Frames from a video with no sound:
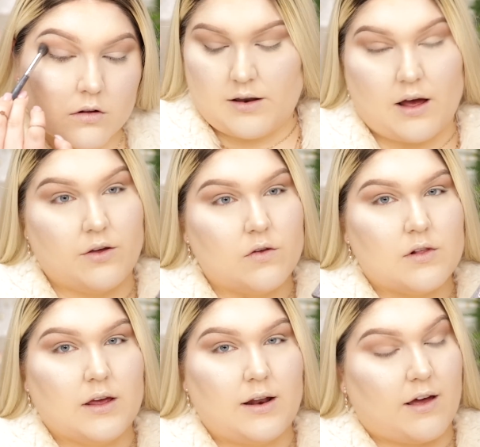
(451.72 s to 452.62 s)
Now
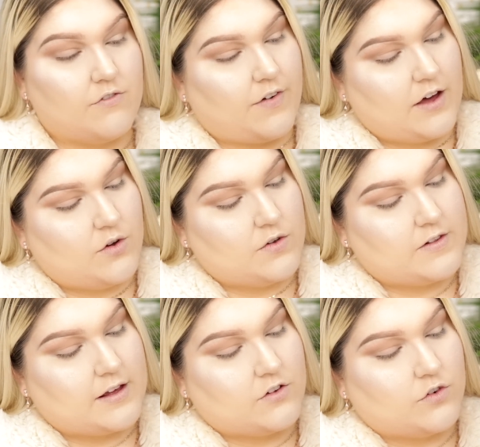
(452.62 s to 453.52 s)
using an
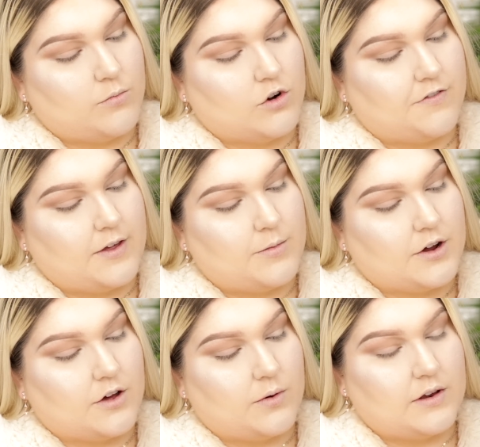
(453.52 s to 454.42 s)
M506 from Morphe, I'm going to go